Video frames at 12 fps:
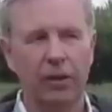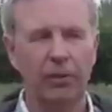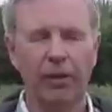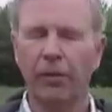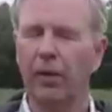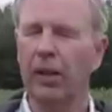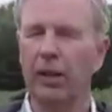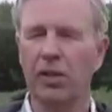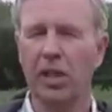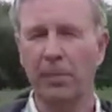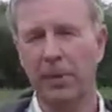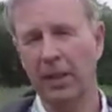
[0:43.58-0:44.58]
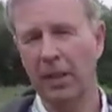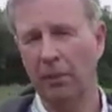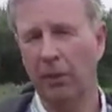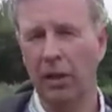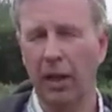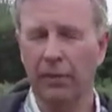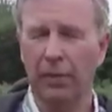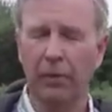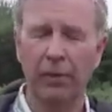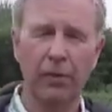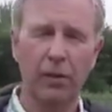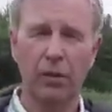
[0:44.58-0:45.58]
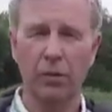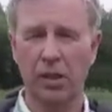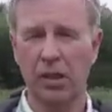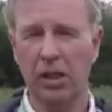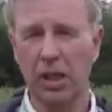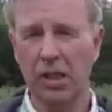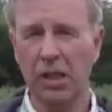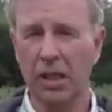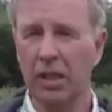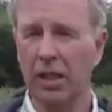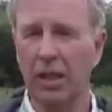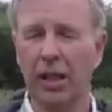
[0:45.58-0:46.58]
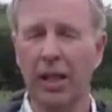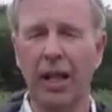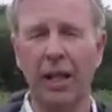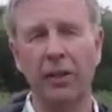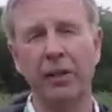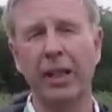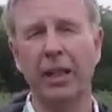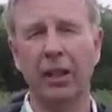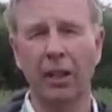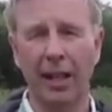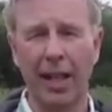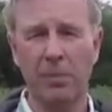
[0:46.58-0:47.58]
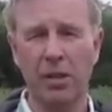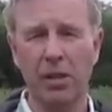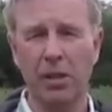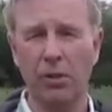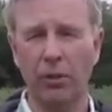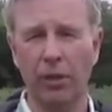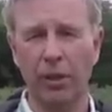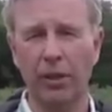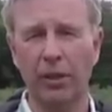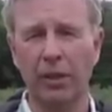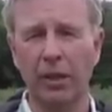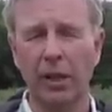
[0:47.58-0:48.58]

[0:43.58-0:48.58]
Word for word: You're referring to something that we often refer to as CCD, colony collapse disorder.